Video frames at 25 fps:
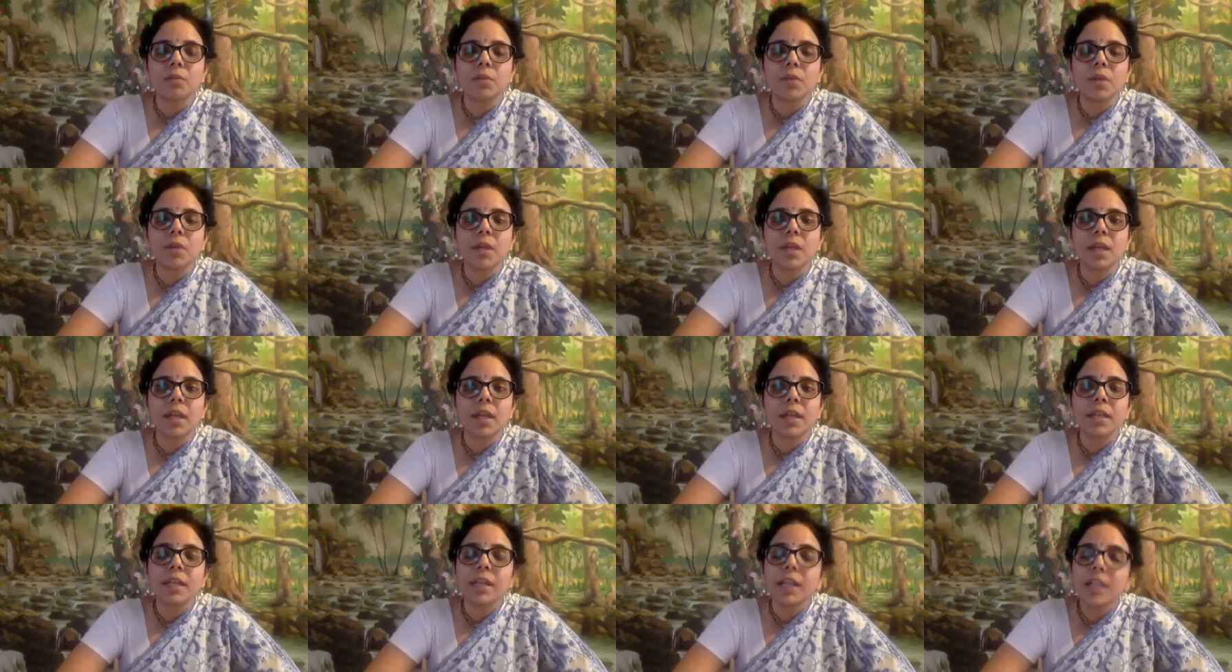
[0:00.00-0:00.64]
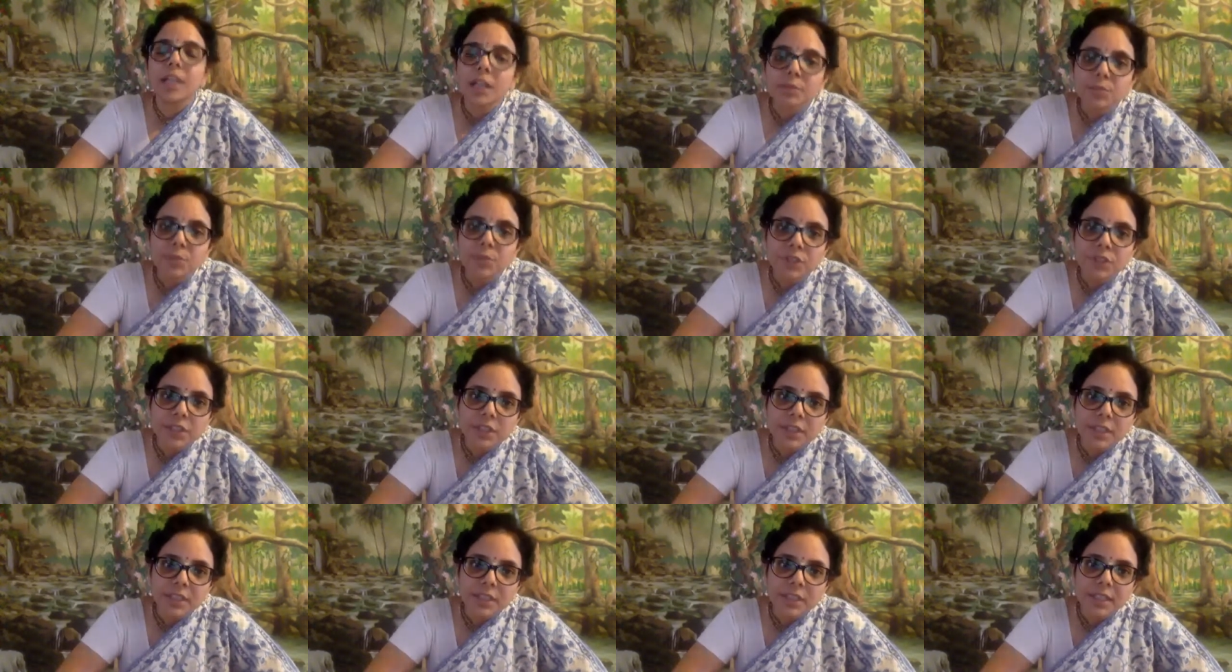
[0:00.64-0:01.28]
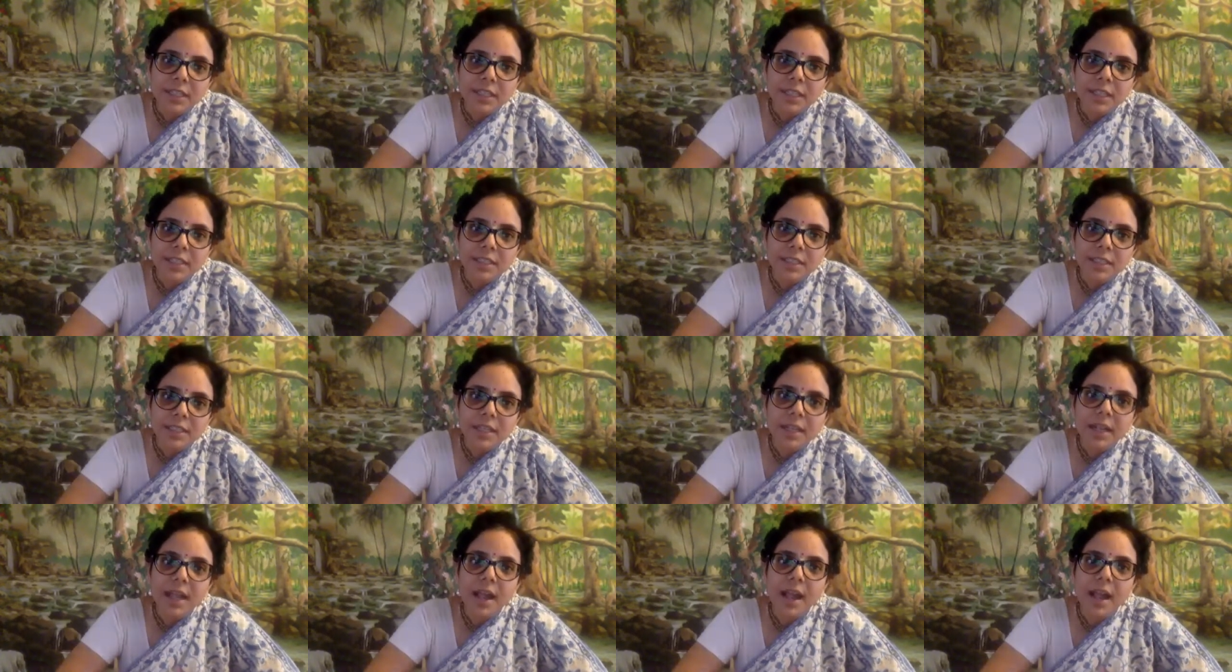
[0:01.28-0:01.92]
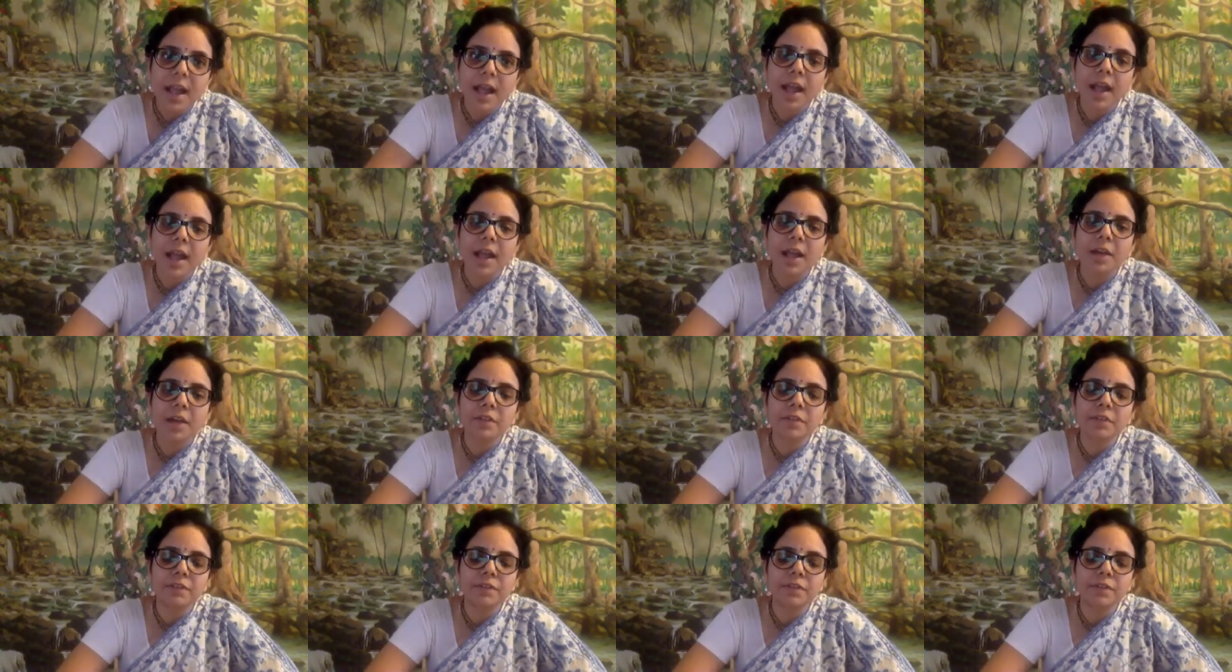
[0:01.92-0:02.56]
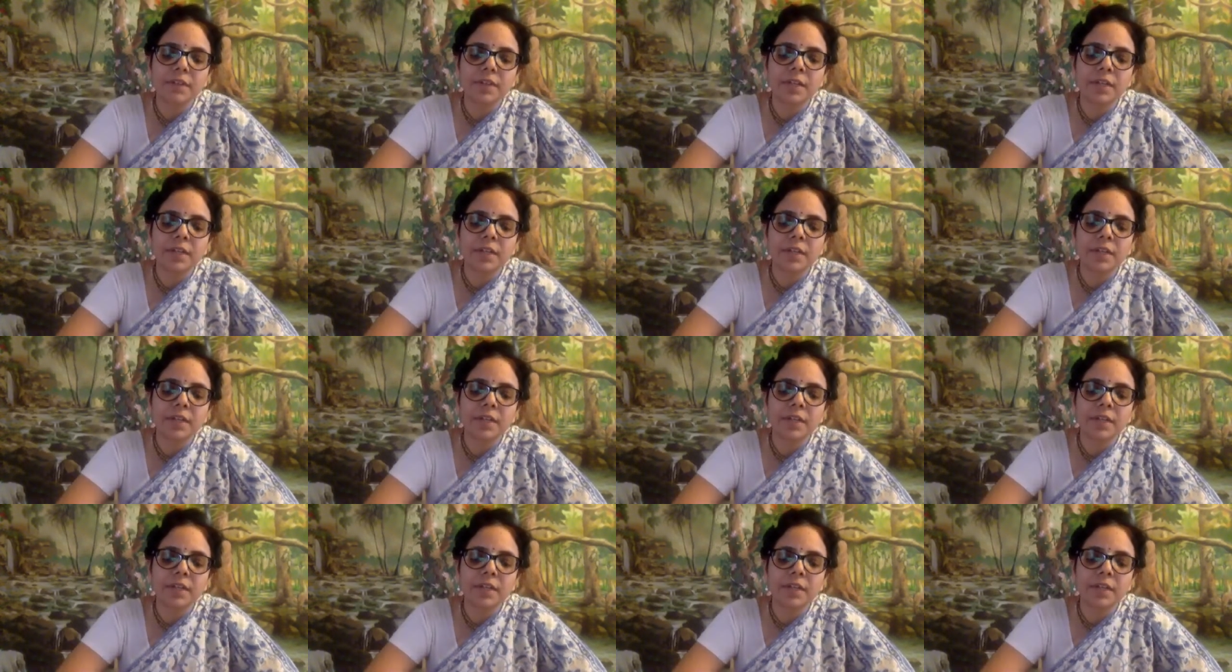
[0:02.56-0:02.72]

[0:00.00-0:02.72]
any community that doesn't have